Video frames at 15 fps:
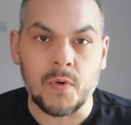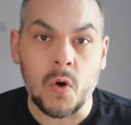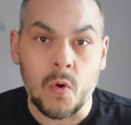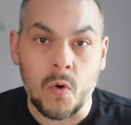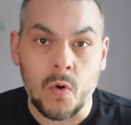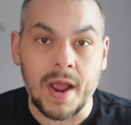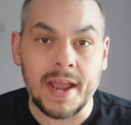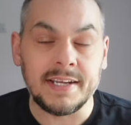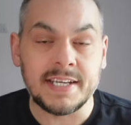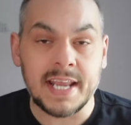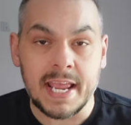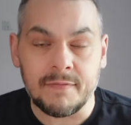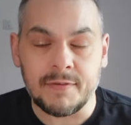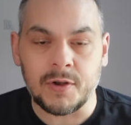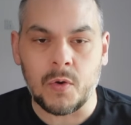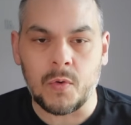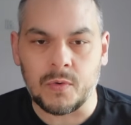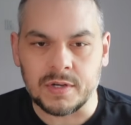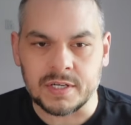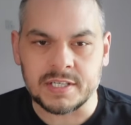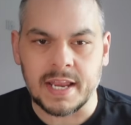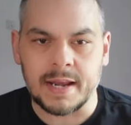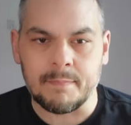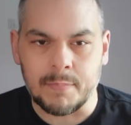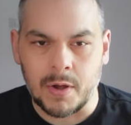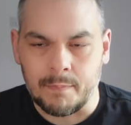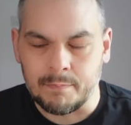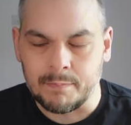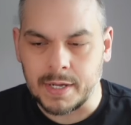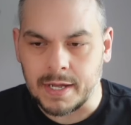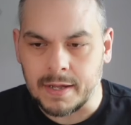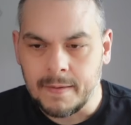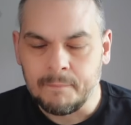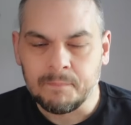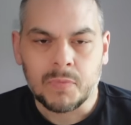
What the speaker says: or a David Ornstein bomber.